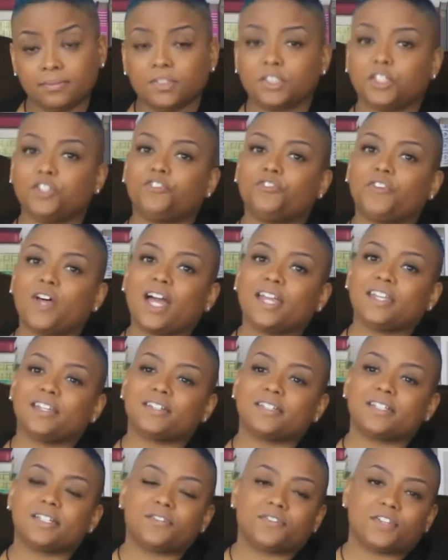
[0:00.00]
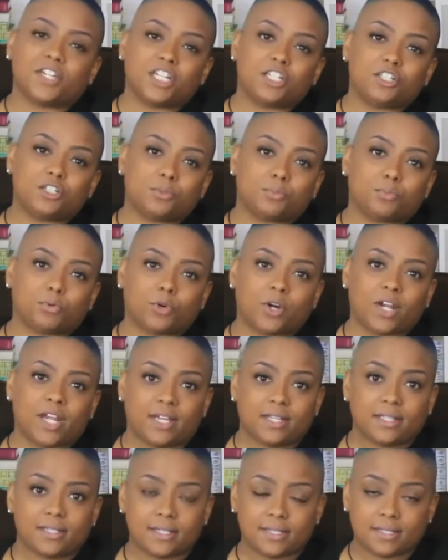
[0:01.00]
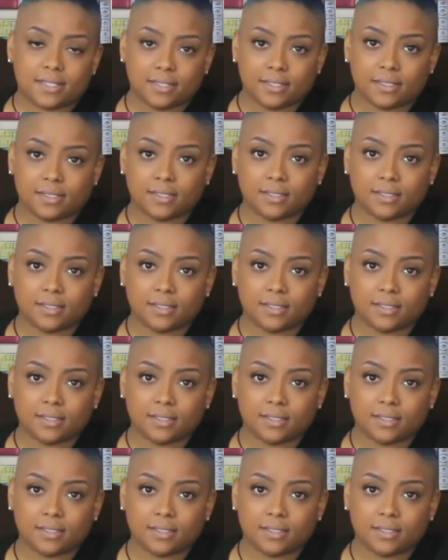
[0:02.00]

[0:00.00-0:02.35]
You find yourself getting depressed.